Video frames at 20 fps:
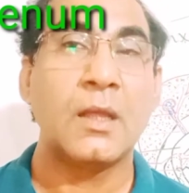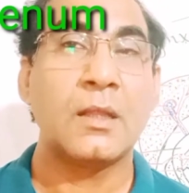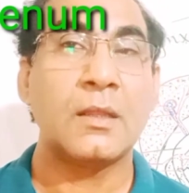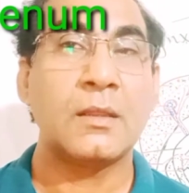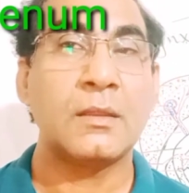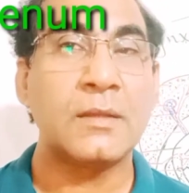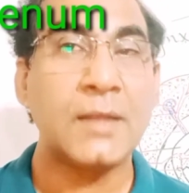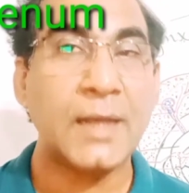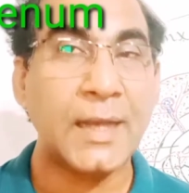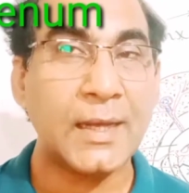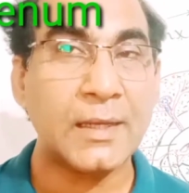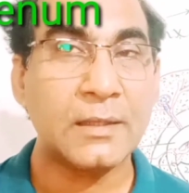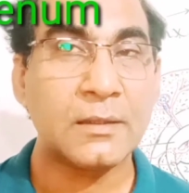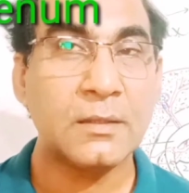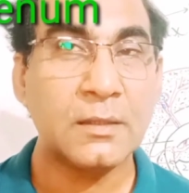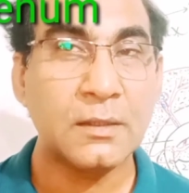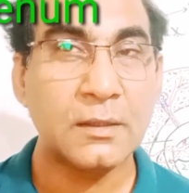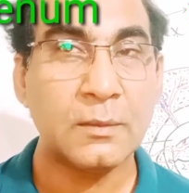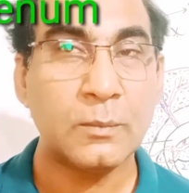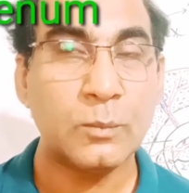That
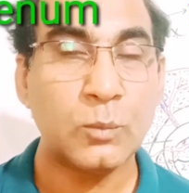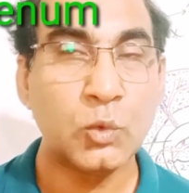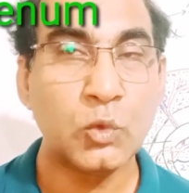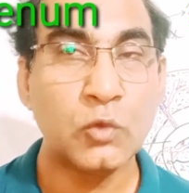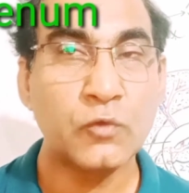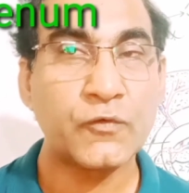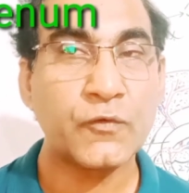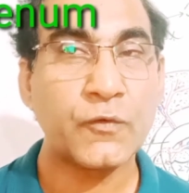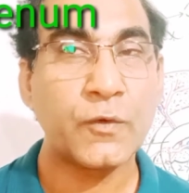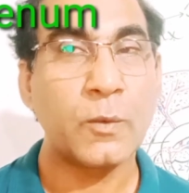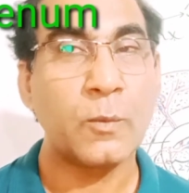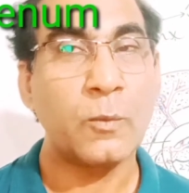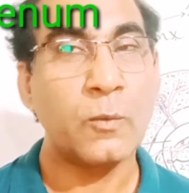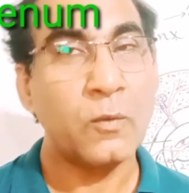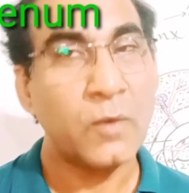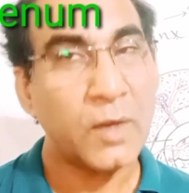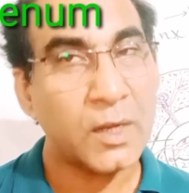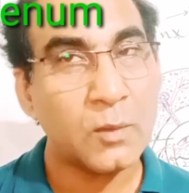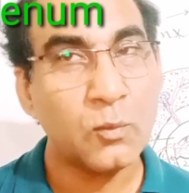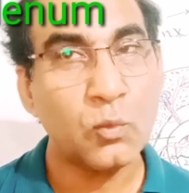moves from
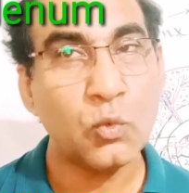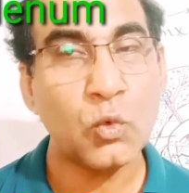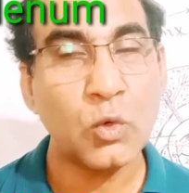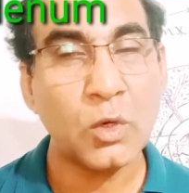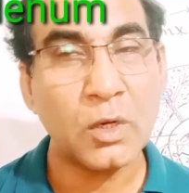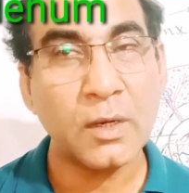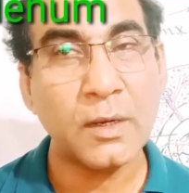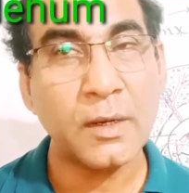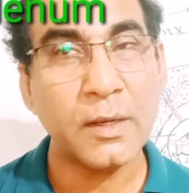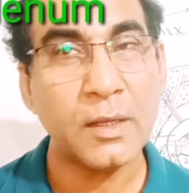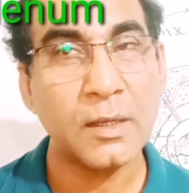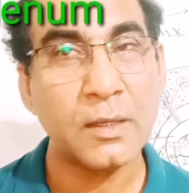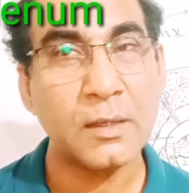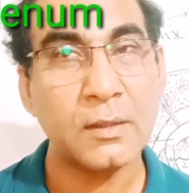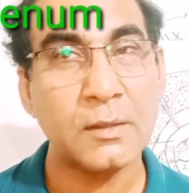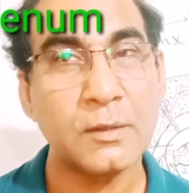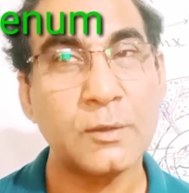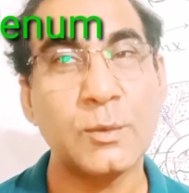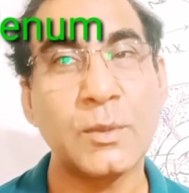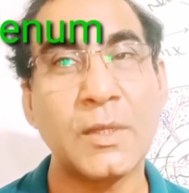one word
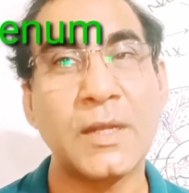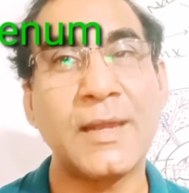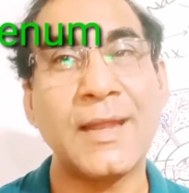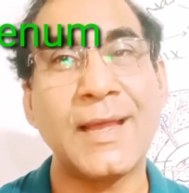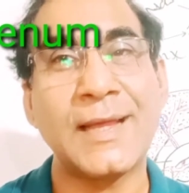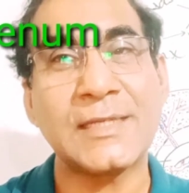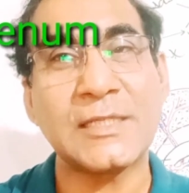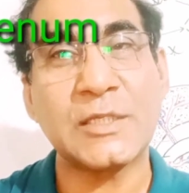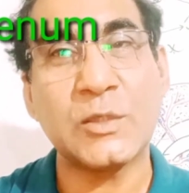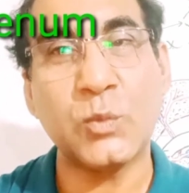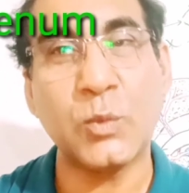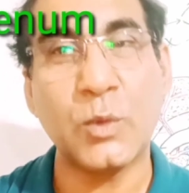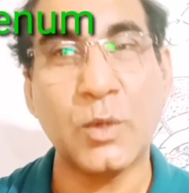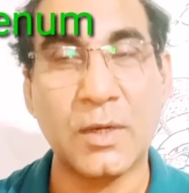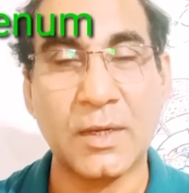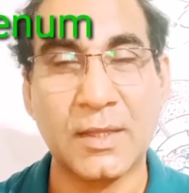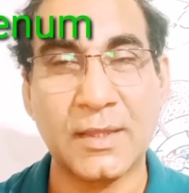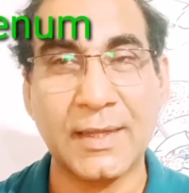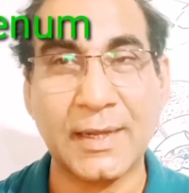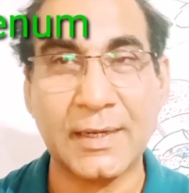to the next
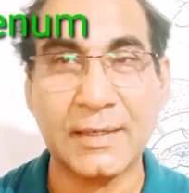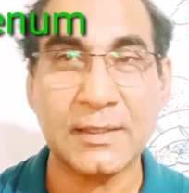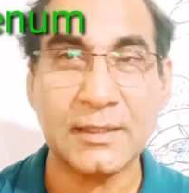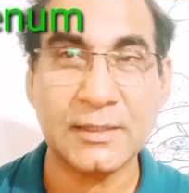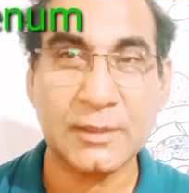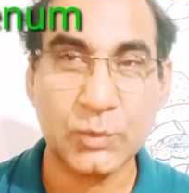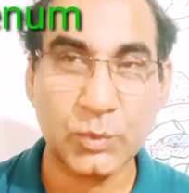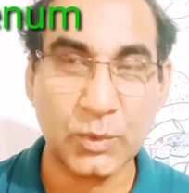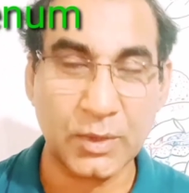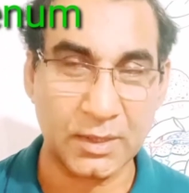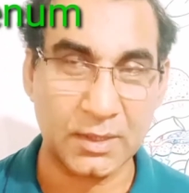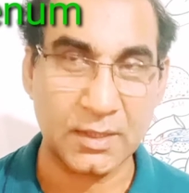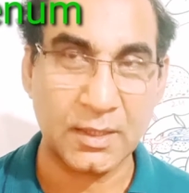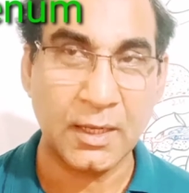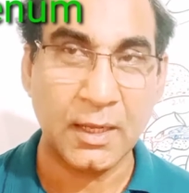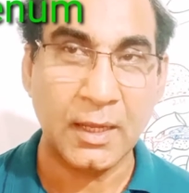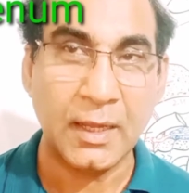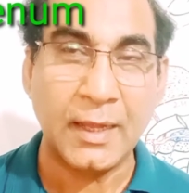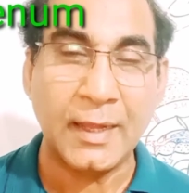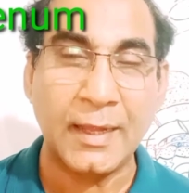word. That is what?
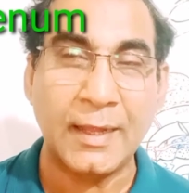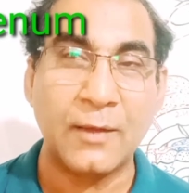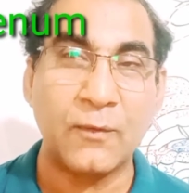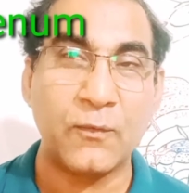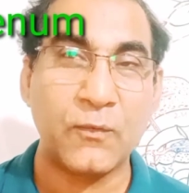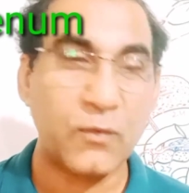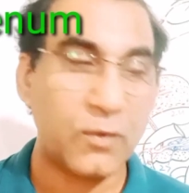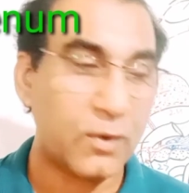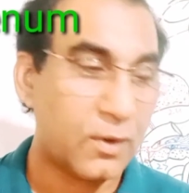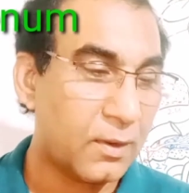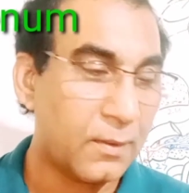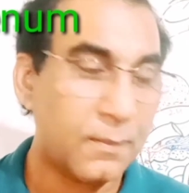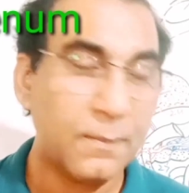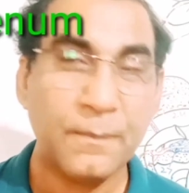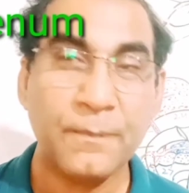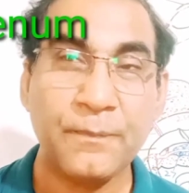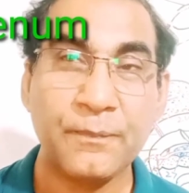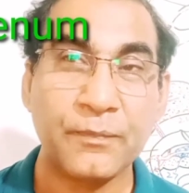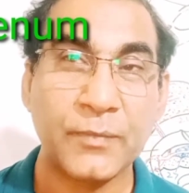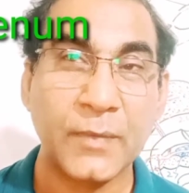
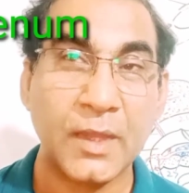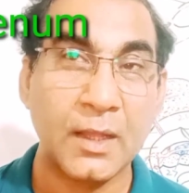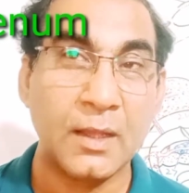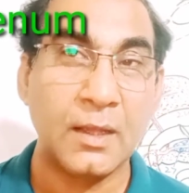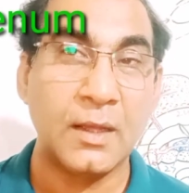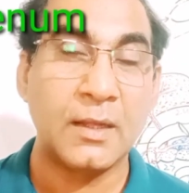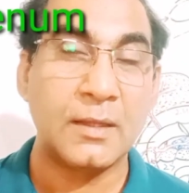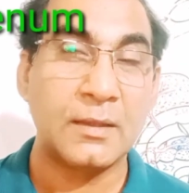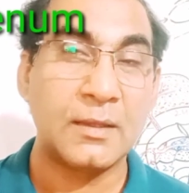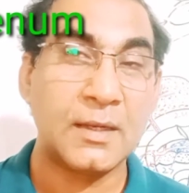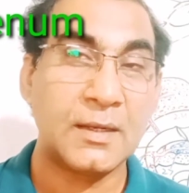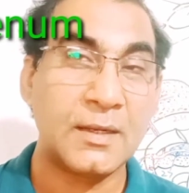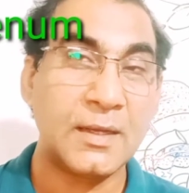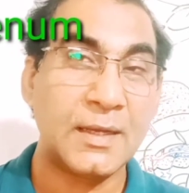From the